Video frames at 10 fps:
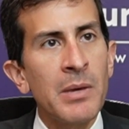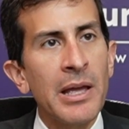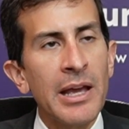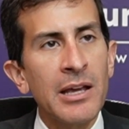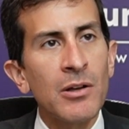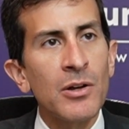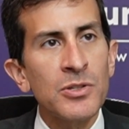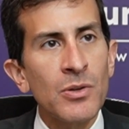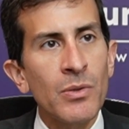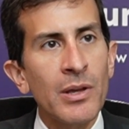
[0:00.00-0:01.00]
It can
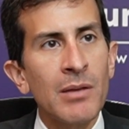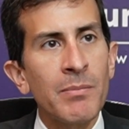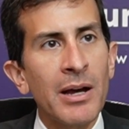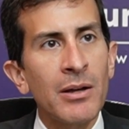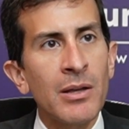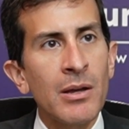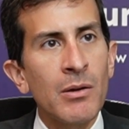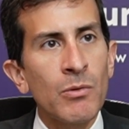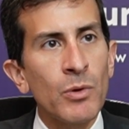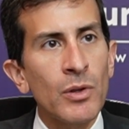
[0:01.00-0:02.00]
also think about
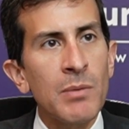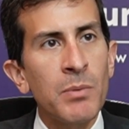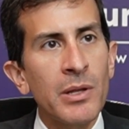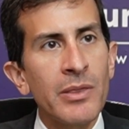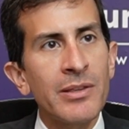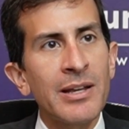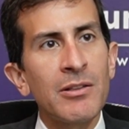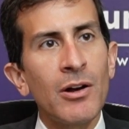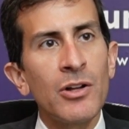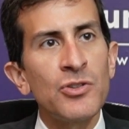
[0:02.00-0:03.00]
really putting the
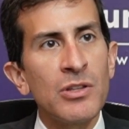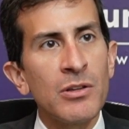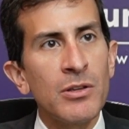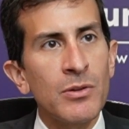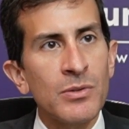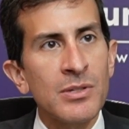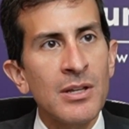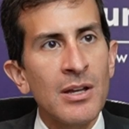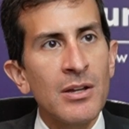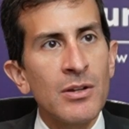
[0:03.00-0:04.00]
technology to
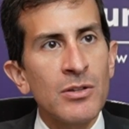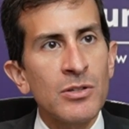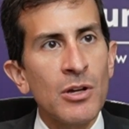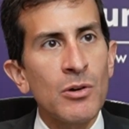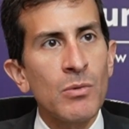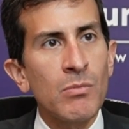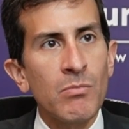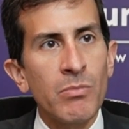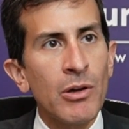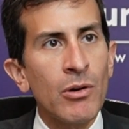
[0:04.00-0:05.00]
use. So
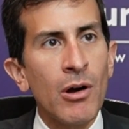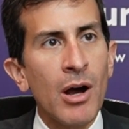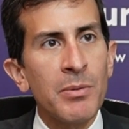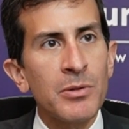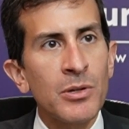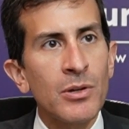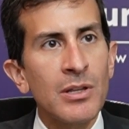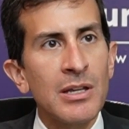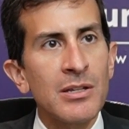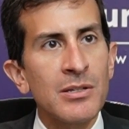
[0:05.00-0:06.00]
there are
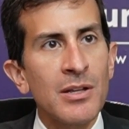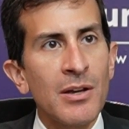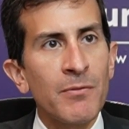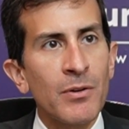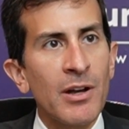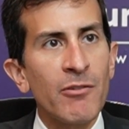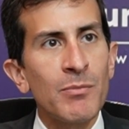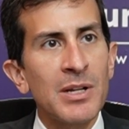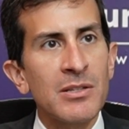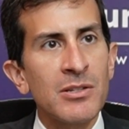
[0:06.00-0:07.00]
opportunities for
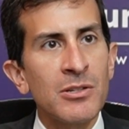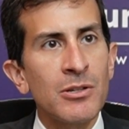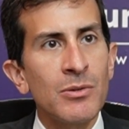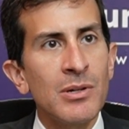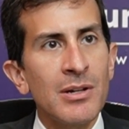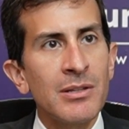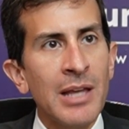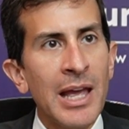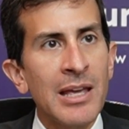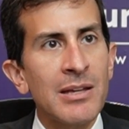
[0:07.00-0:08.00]
governments to
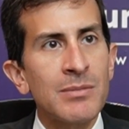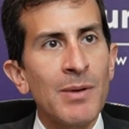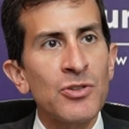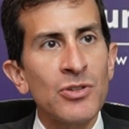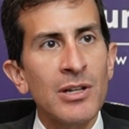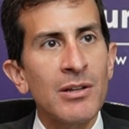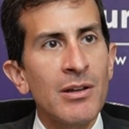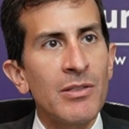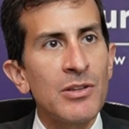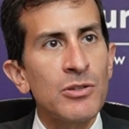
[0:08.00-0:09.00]
take especially
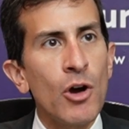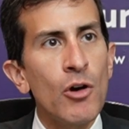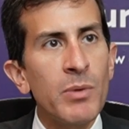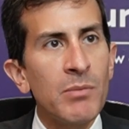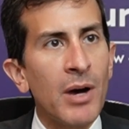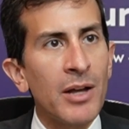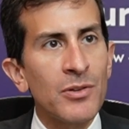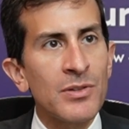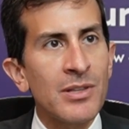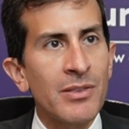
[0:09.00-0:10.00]
these open
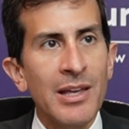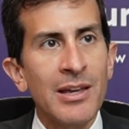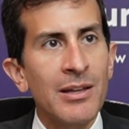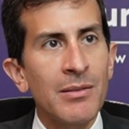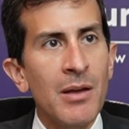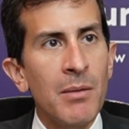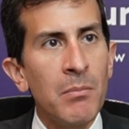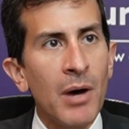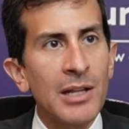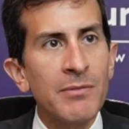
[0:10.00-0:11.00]
models that they can
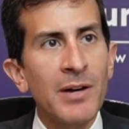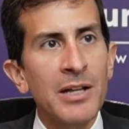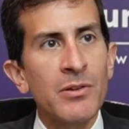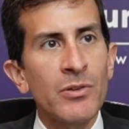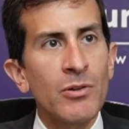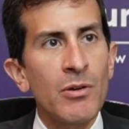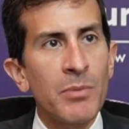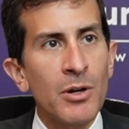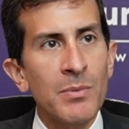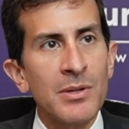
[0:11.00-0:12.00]
modify to their own
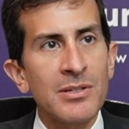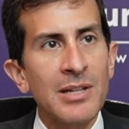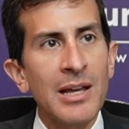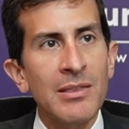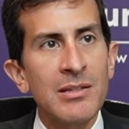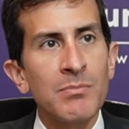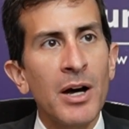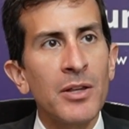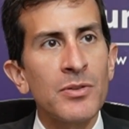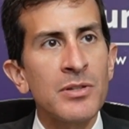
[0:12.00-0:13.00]
purpose. Take these
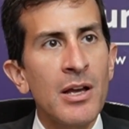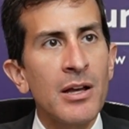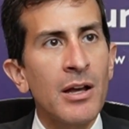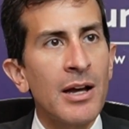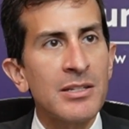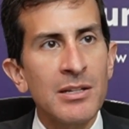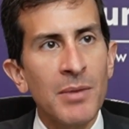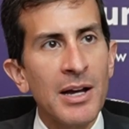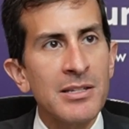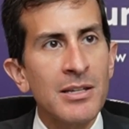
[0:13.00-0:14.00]
models,
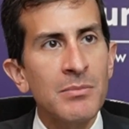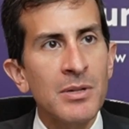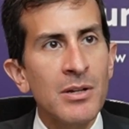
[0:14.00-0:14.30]
customize them